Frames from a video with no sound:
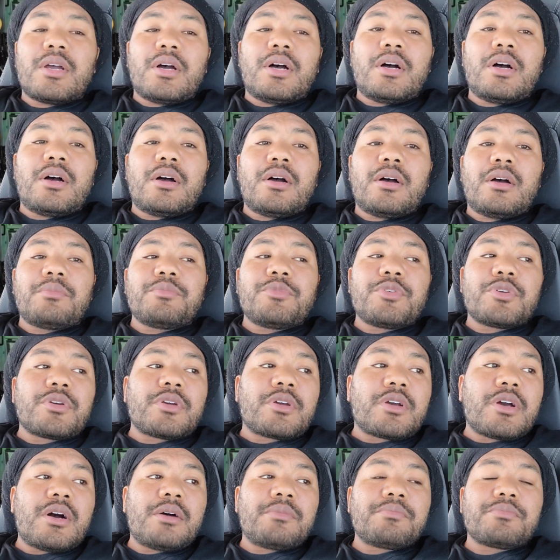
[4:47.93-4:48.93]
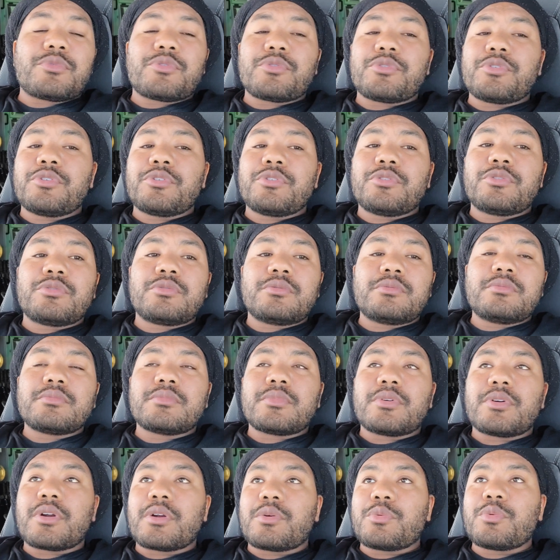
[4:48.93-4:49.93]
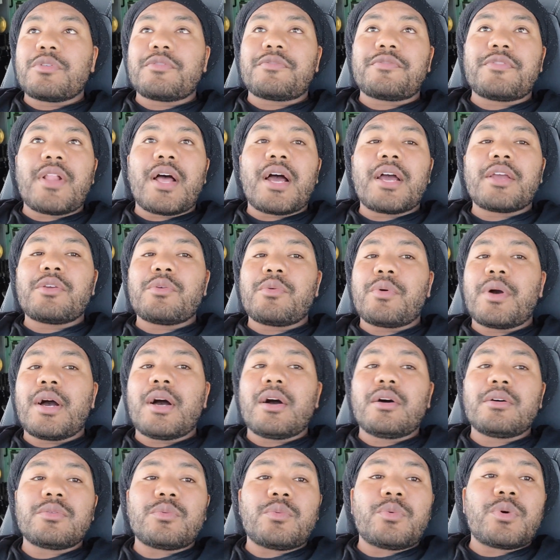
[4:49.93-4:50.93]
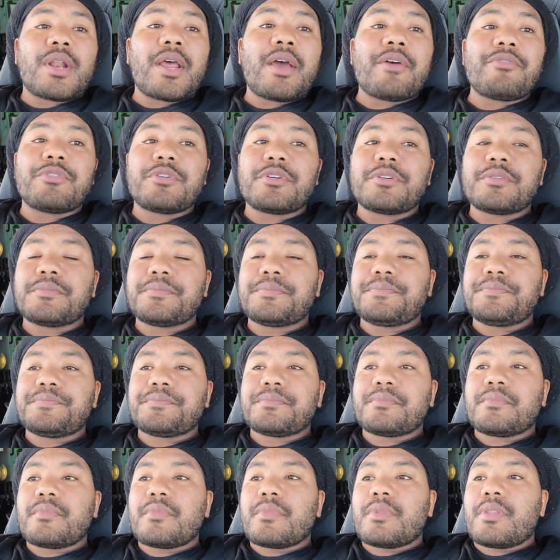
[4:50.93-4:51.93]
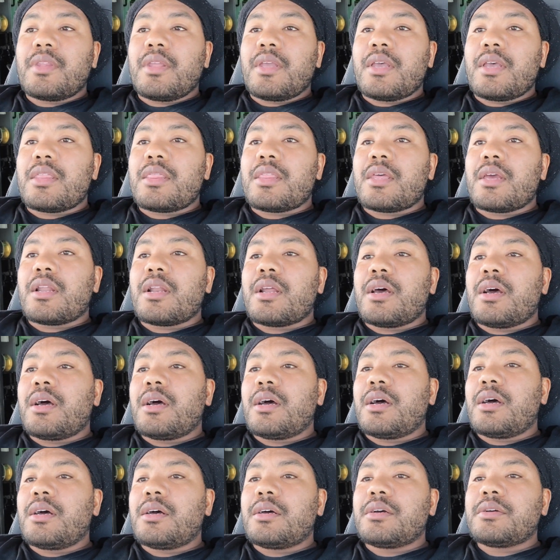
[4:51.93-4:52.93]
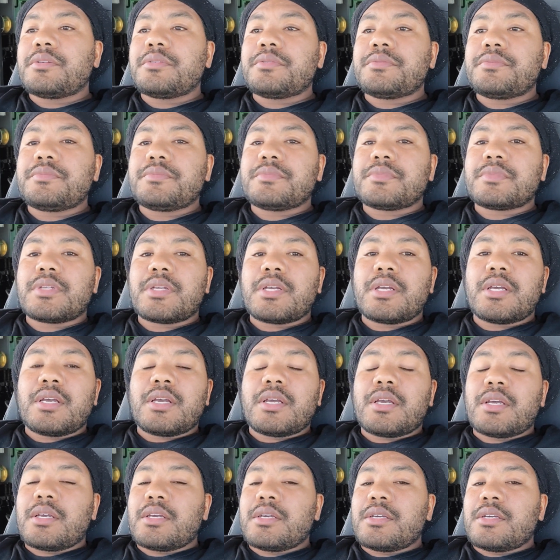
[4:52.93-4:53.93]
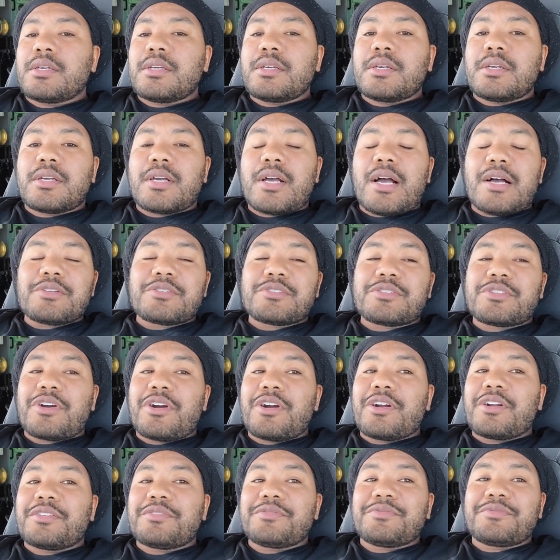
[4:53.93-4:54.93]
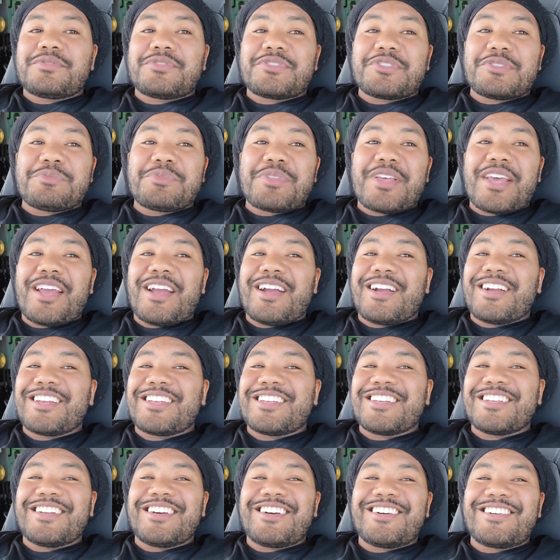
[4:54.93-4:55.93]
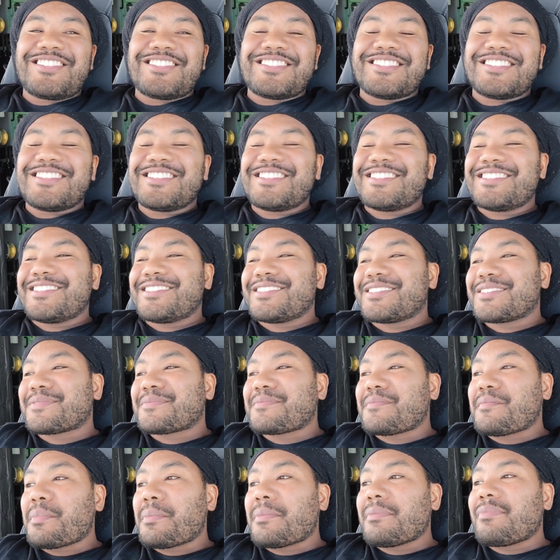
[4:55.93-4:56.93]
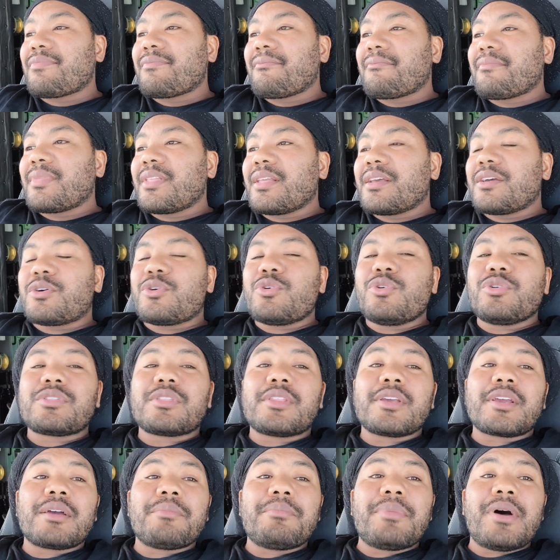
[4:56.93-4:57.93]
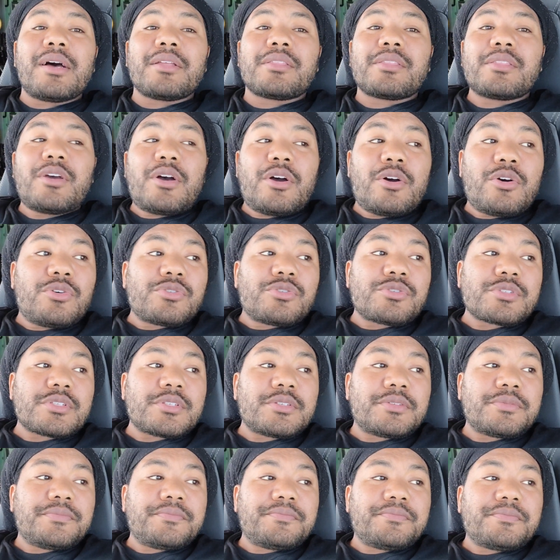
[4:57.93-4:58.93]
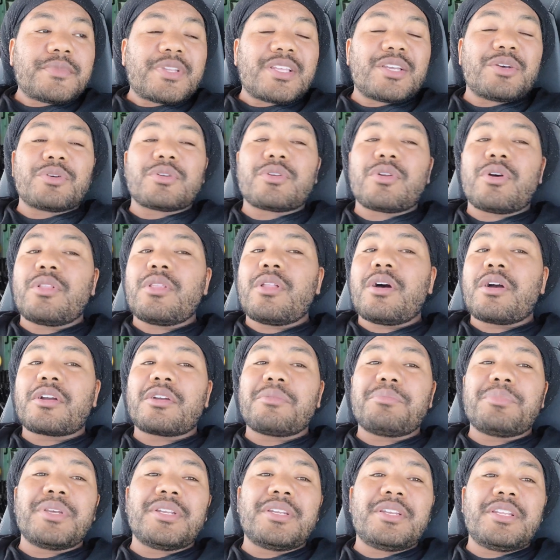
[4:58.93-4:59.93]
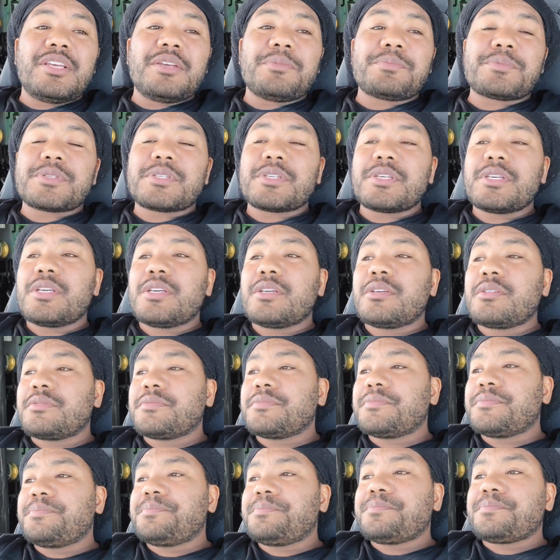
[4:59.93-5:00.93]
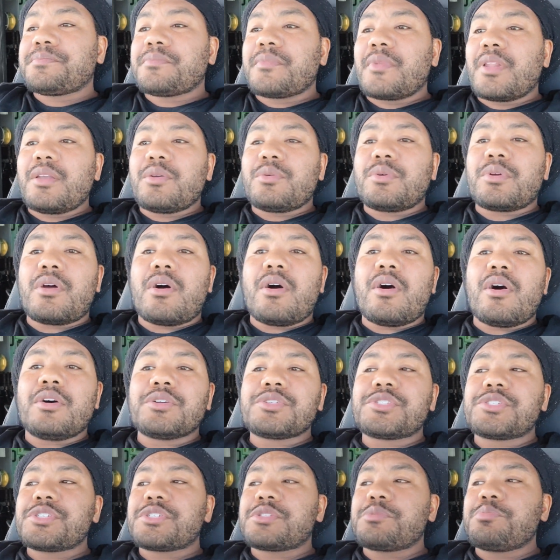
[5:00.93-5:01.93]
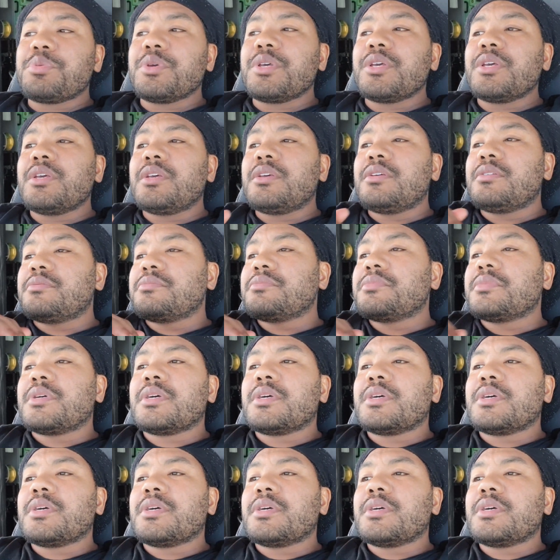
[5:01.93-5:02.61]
you can come through, or we'll fly you out, whatever, and then I'll start from there. You know, cool thing about those It would no longer be deep sea. It would all just be